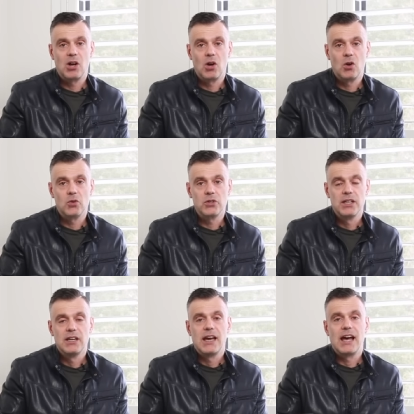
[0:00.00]
and hold
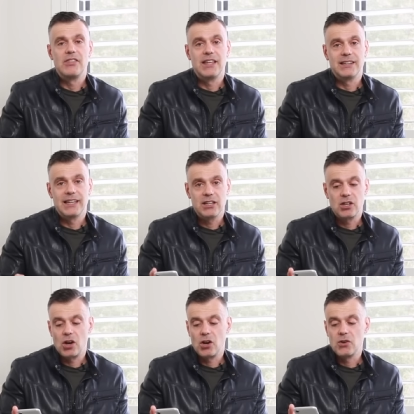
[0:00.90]
and then let
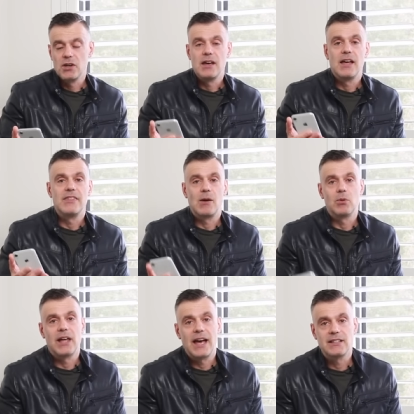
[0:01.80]
go, and that
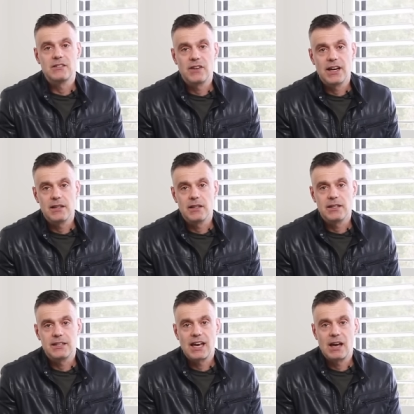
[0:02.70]
will activate the
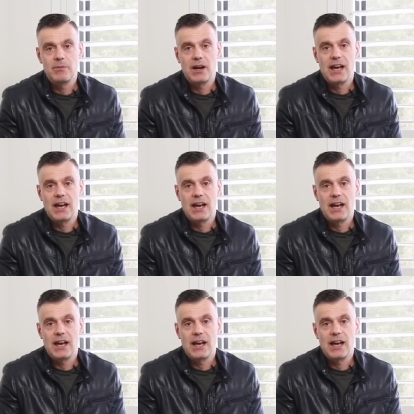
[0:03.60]
camera